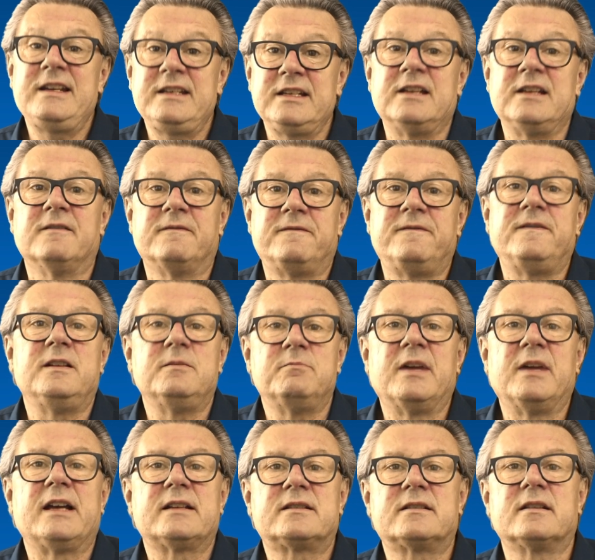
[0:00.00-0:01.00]
to give
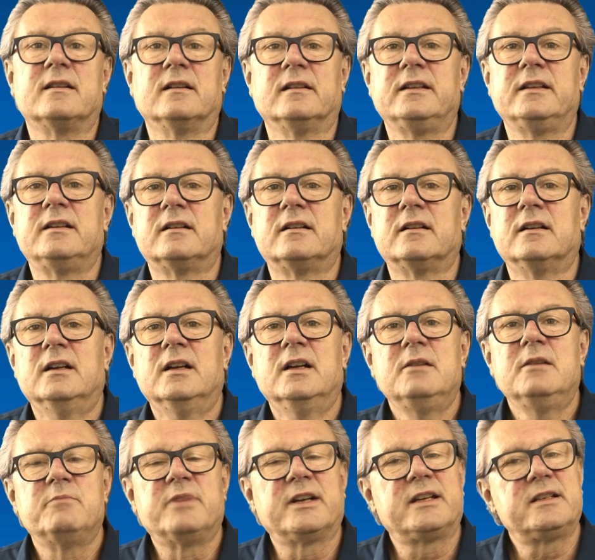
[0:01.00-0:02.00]
feedback to the leader,
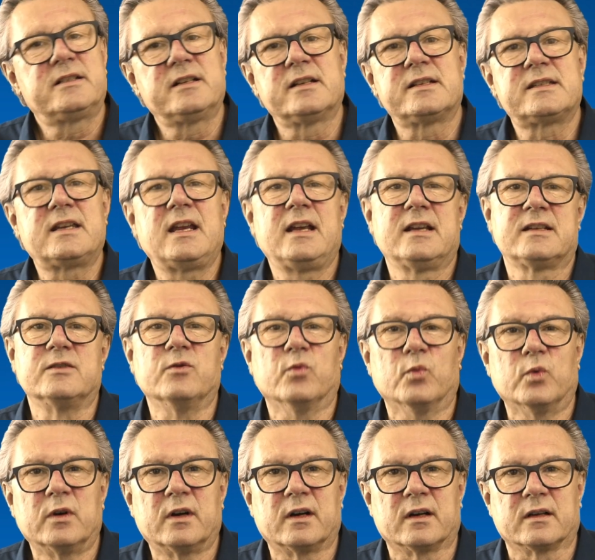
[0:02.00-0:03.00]
but it just hasn't
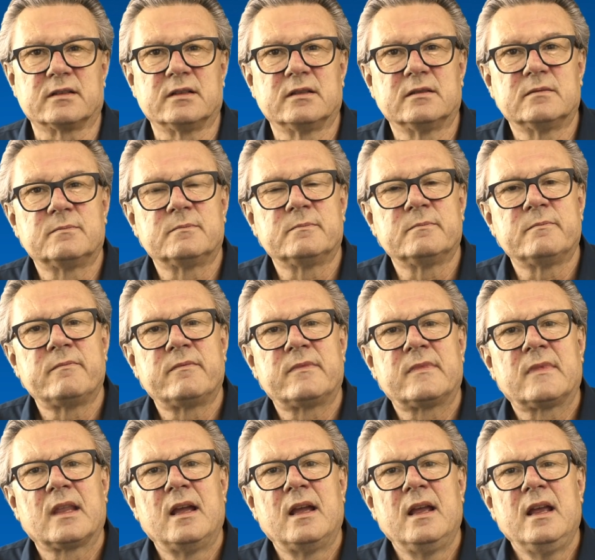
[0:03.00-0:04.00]
worked.
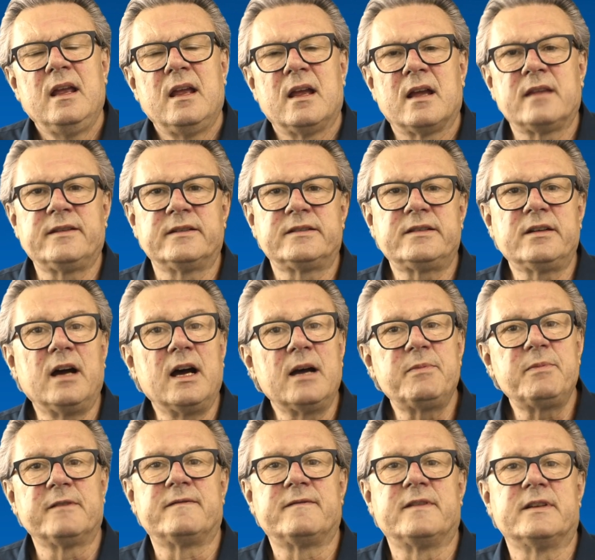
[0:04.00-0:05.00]
At the
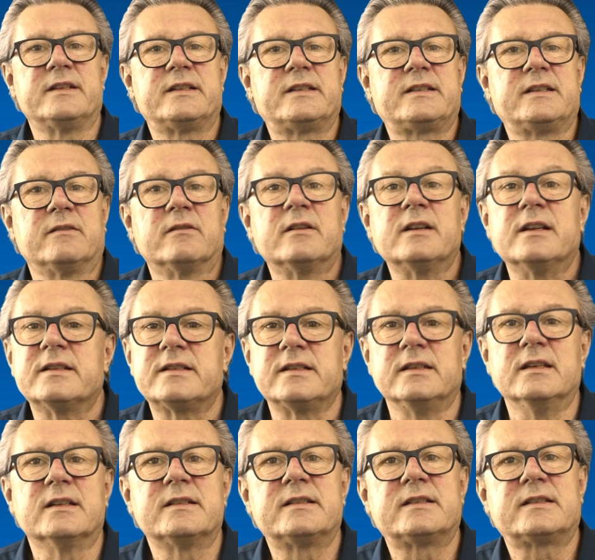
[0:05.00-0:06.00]
top of this
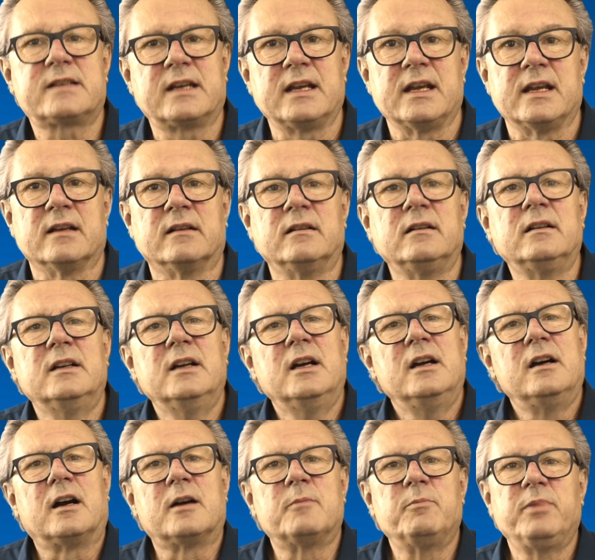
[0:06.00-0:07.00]
seriousness scale
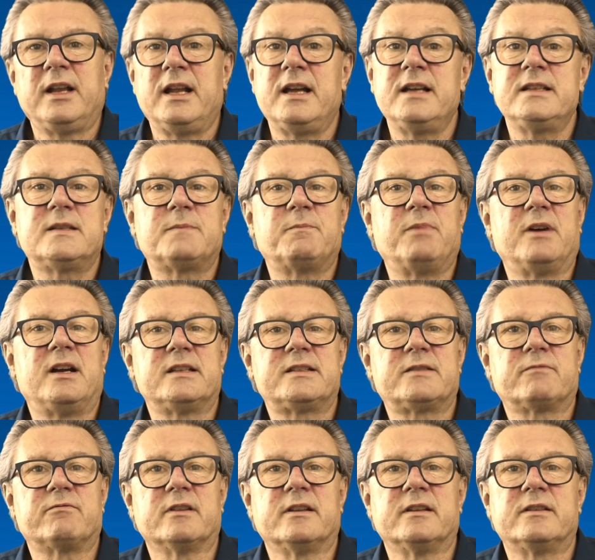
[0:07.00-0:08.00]
are blind
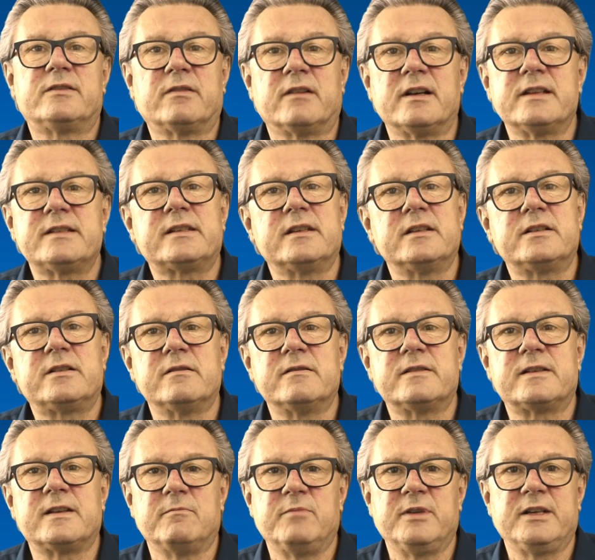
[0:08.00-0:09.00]
spots where the trust
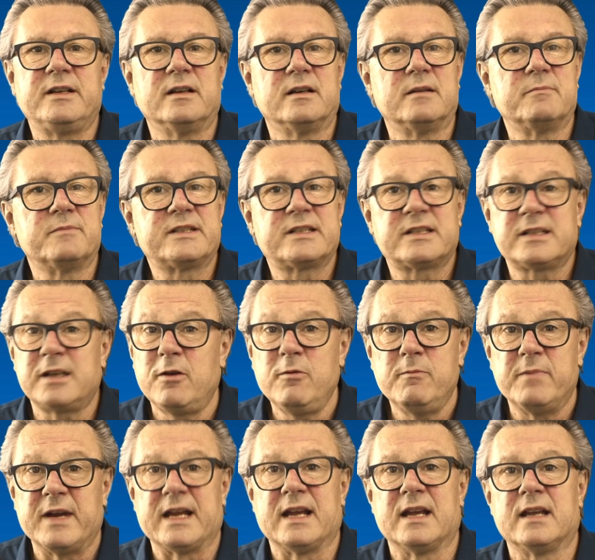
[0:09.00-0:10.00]
issues have become so
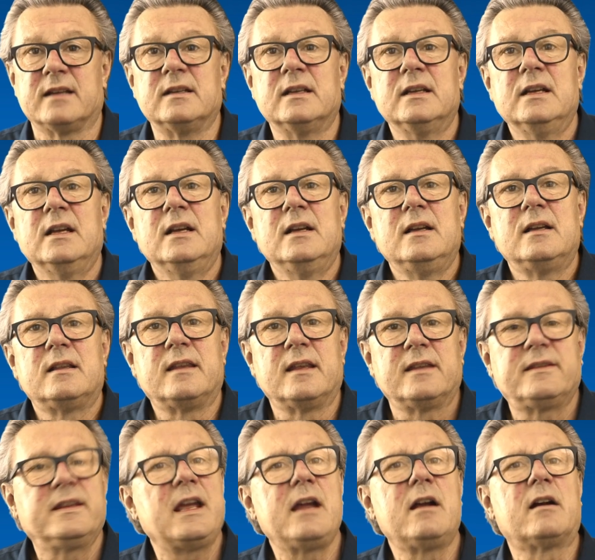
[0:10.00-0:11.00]
bad
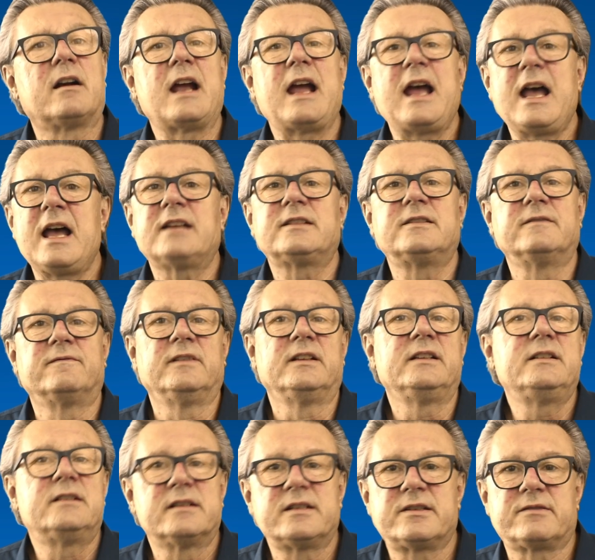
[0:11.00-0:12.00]
that they are
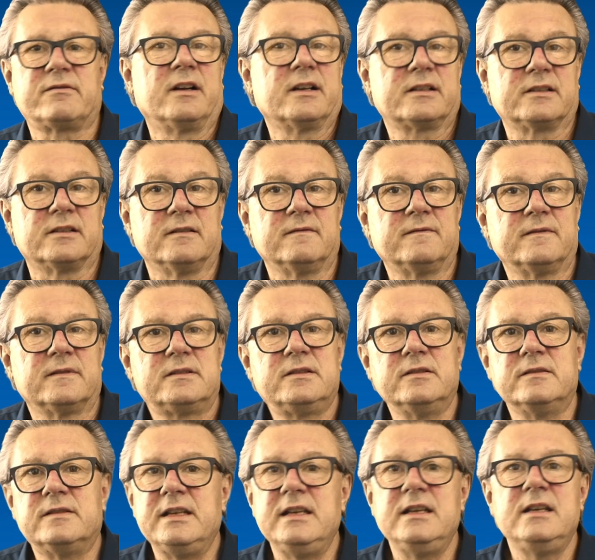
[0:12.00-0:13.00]
actively destructive
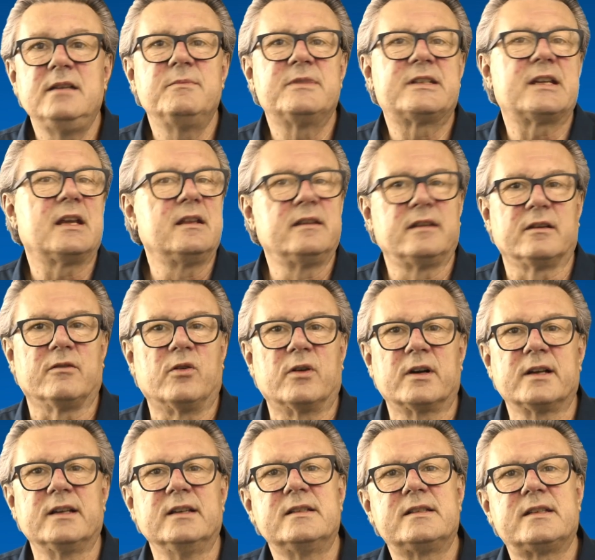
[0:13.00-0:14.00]
to teams and the
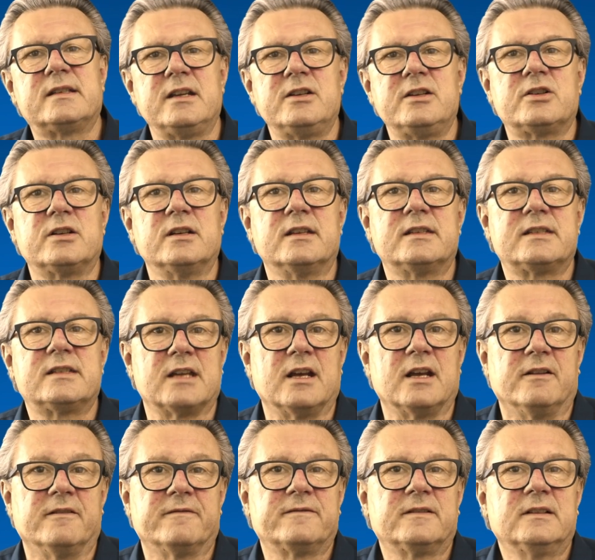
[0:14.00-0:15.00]
organization
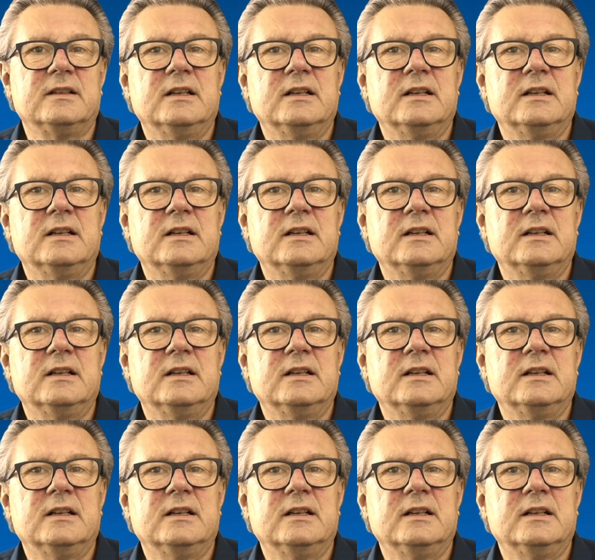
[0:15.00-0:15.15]
itself.